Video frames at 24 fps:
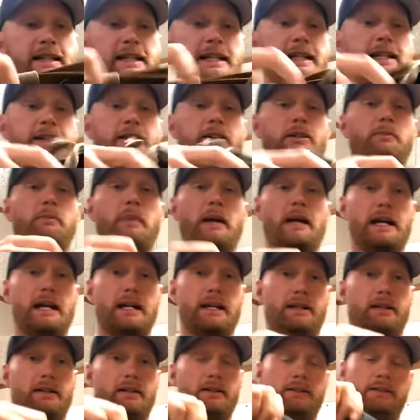inner pad,
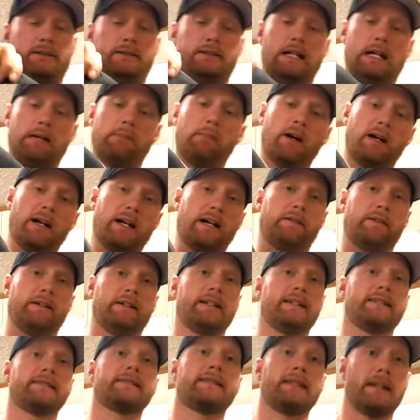I bought
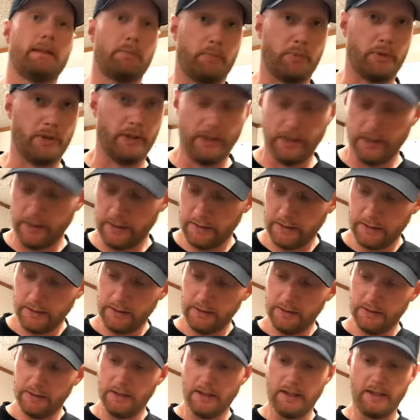everything separate.
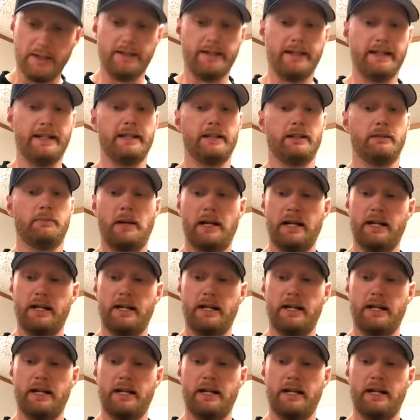The inner pad